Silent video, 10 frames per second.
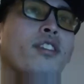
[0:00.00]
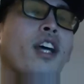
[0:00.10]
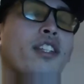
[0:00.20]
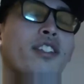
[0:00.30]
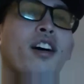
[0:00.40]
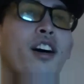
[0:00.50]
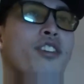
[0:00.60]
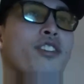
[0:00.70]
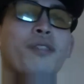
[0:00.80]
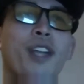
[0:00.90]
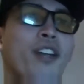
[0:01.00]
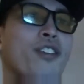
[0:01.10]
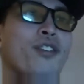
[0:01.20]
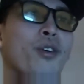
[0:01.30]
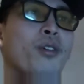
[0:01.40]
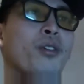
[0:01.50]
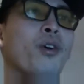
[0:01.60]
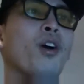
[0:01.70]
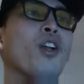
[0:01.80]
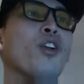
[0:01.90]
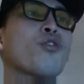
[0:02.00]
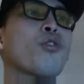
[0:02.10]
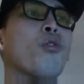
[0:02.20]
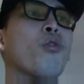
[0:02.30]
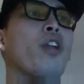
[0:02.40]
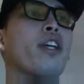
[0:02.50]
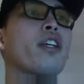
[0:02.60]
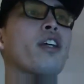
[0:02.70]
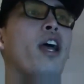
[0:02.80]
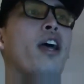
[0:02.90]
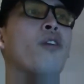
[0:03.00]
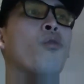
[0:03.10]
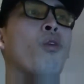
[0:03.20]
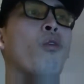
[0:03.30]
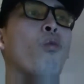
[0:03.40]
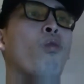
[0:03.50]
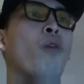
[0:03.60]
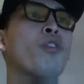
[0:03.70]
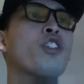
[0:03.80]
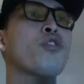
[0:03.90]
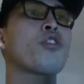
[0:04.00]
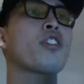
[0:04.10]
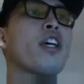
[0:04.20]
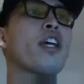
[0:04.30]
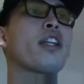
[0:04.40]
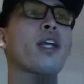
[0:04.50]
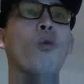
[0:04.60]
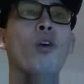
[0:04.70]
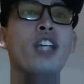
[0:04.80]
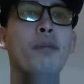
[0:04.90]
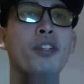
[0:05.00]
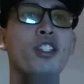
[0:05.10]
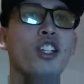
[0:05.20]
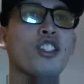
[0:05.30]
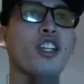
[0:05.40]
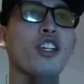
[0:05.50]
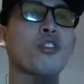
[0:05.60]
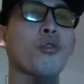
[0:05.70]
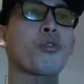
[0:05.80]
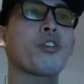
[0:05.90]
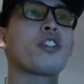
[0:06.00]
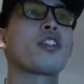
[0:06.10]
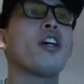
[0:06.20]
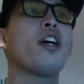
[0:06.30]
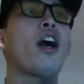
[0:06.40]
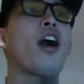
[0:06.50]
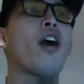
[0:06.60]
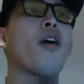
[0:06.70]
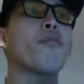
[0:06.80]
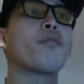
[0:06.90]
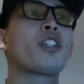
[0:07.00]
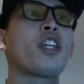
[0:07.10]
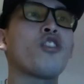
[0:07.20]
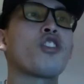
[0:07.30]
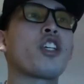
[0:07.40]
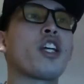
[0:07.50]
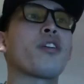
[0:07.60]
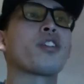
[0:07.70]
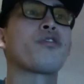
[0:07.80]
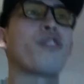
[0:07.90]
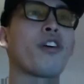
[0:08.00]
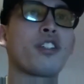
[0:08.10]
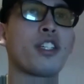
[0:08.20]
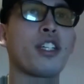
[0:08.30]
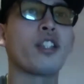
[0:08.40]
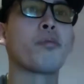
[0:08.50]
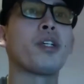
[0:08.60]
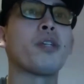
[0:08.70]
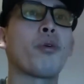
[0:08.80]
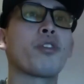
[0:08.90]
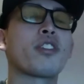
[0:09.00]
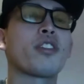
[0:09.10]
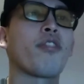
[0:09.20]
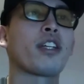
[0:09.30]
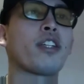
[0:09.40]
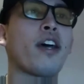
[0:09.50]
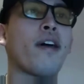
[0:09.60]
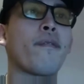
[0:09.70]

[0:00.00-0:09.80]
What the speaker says: That's awesome. That is so cool. So, like, what would you say? Like, what type of success stories can you share as far as healing people and stuff like that?